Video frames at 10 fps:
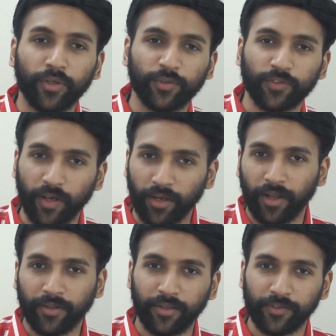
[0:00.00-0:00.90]
used to say it
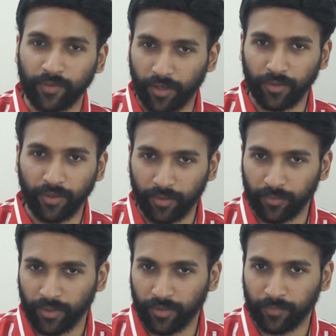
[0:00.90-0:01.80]
like this in
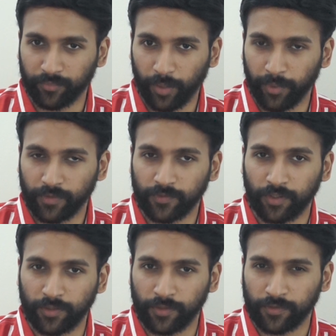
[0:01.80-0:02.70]
a
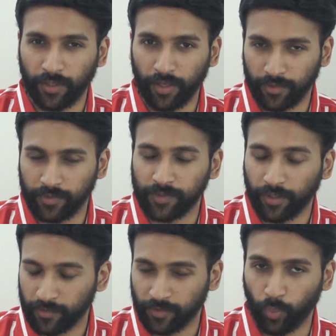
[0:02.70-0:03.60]

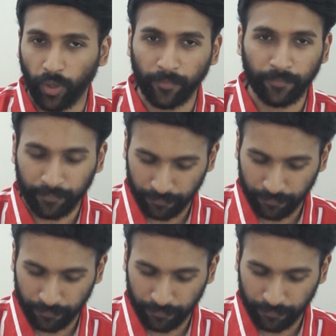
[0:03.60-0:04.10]
sarcastic way.